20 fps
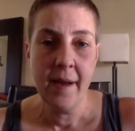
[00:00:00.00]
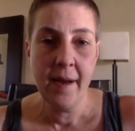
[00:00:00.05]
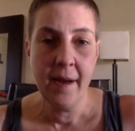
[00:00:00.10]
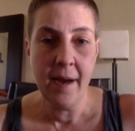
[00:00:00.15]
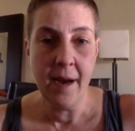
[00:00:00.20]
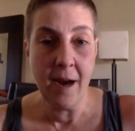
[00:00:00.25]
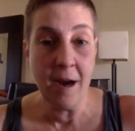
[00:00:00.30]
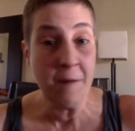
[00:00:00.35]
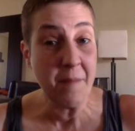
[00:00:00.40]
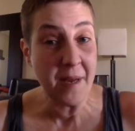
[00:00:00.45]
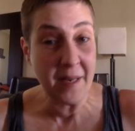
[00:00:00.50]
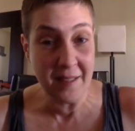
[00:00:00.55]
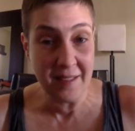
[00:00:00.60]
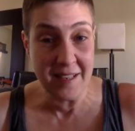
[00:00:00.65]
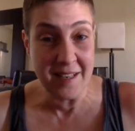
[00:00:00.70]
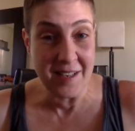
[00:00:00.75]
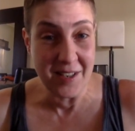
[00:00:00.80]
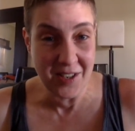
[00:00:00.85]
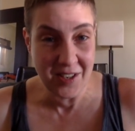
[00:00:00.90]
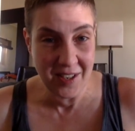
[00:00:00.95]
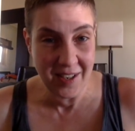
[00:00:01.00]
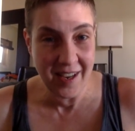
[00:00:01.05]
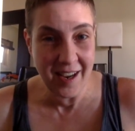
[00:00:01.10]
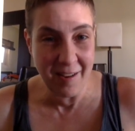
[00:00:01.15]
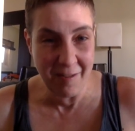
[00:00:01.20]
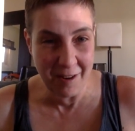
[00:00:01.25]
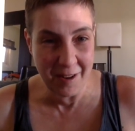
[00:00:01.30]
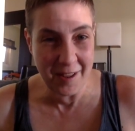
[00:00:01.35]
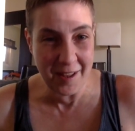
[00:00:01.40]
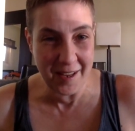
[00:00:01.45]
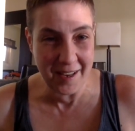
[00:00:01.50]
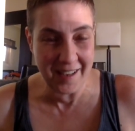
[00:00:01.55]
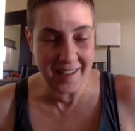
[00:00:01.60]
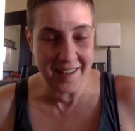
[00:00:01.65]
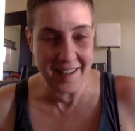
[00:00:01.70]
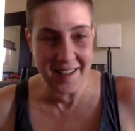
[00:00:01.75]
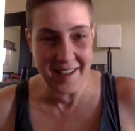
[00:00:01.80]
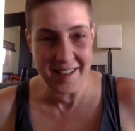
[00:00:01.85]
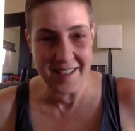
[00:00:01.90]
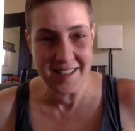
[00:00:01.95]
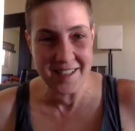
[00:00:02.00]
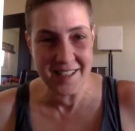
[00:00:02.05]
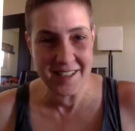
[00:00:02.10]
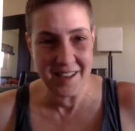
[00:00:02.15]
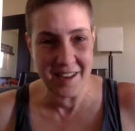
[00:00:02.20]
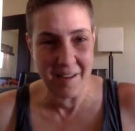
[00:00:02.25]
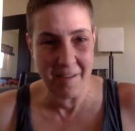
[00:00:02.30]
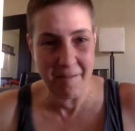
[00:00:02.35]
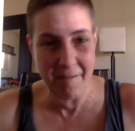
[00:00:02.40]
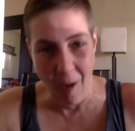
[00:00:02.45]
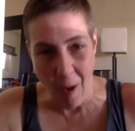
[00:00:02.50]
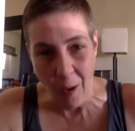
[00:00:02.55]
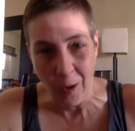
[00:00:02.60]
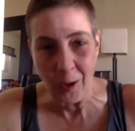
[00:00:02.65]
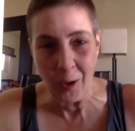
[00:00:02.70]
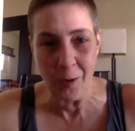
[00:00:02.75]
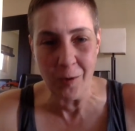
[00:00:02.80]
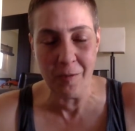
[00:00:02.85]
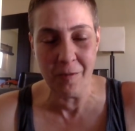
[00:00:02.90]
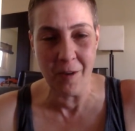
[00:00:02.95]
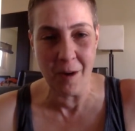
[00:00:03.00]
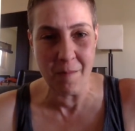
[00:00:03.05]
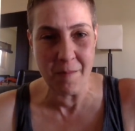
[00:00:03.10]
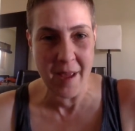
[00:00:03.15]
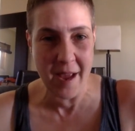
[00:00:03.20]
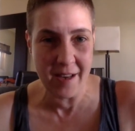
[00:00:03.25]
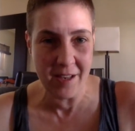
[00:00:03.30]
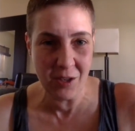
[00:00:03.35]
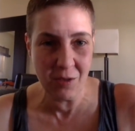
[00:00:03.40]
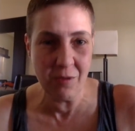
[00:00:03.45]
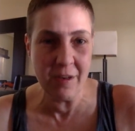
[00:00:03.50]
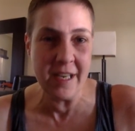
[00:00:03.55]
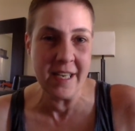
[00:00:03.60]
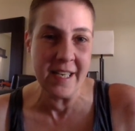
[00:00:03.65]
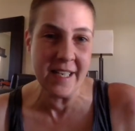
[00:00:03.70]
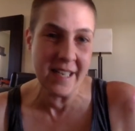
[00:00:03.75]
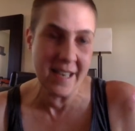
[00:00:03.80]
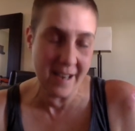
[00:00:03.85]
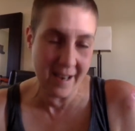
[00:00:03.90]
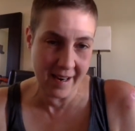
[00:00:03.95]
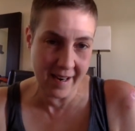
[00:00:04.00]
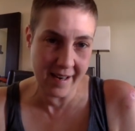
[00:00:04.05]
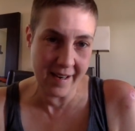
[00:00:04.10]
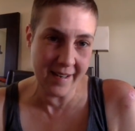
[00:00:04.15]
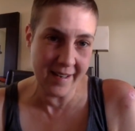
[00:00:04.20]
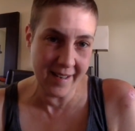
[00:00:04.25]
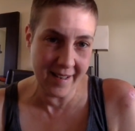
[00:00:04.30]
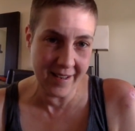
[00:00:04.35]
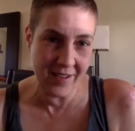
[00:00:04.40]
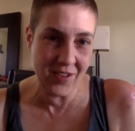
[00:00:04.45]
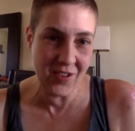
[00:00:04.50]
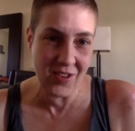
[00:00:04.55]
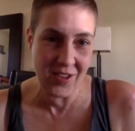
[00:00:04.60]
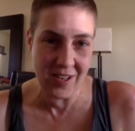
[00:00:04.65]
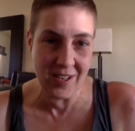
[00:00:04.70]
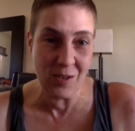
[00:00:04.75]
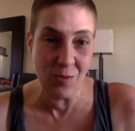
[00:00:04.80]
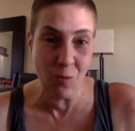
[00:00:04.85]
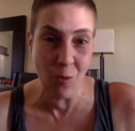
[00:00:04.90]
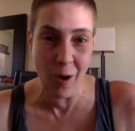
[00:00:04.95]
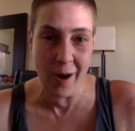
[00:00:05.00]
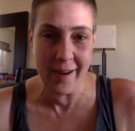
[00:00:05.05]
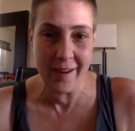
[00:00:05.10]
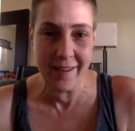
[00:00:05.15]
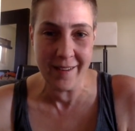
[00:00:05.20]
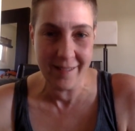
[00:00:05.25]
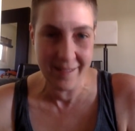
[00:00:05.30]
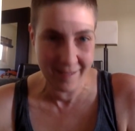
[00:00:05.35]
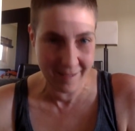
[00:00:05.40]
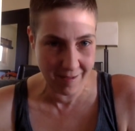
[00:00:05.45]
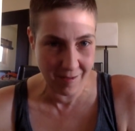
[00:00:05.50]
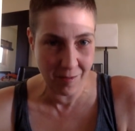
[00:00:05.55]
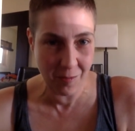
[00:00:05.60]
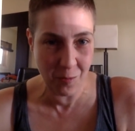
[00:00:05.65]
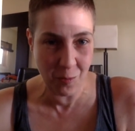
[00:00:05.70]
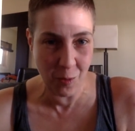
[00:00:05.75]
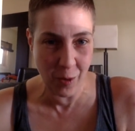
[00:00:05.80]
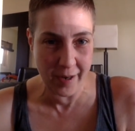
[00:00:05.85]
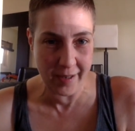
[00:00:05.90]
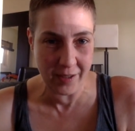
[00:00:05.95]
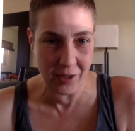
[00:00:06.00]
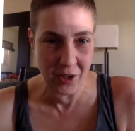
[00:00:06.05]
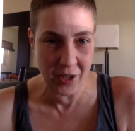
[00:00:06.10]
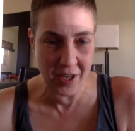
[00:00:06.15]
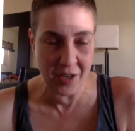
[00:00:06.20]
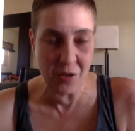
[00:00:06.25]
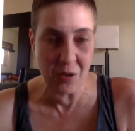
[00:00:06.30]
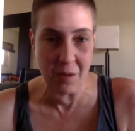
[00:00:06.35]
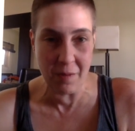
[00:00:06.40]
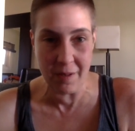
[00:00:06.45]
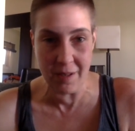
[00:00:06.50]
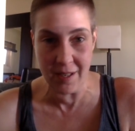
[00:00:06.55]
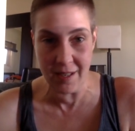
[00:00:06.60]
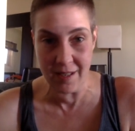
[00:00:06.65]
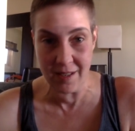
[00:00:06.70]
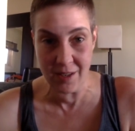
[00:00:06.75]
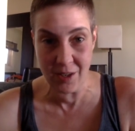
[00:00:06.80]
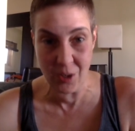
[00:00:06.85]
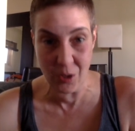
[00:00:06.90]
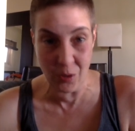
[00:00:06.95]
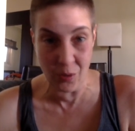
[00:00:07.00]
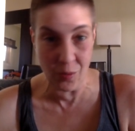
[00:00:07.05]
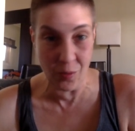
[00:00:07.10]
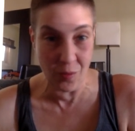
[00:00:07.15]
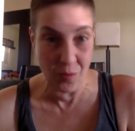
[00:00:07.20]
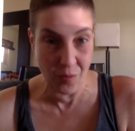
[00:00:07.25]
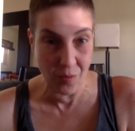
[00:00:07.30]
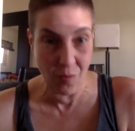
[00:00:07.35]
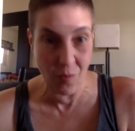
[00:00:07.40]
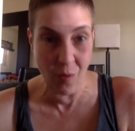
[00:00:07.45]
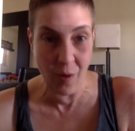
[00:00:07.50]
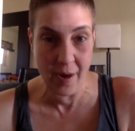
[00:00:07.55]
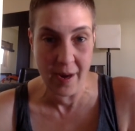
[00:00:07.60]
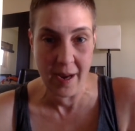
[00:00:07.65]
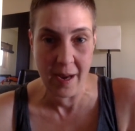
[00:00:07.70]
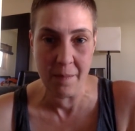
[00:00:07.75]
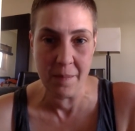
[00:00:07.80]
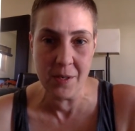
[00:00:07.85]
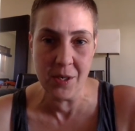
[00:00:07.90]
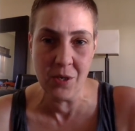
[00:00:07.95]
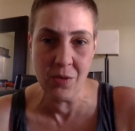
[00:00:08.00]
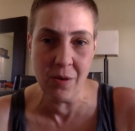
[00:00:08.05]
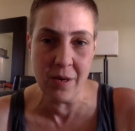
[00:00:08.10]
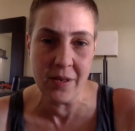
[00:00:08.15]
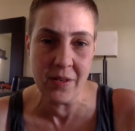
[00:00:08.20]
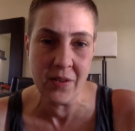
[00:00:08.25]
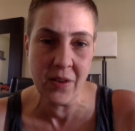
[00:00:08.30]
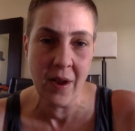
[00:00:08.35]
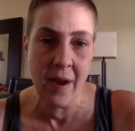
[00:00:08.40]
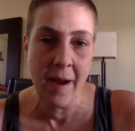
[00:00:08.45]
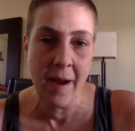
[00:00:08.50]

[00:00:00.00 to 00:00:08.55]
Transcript: At least everything that followed from that tweet is what contributed to what happened to us.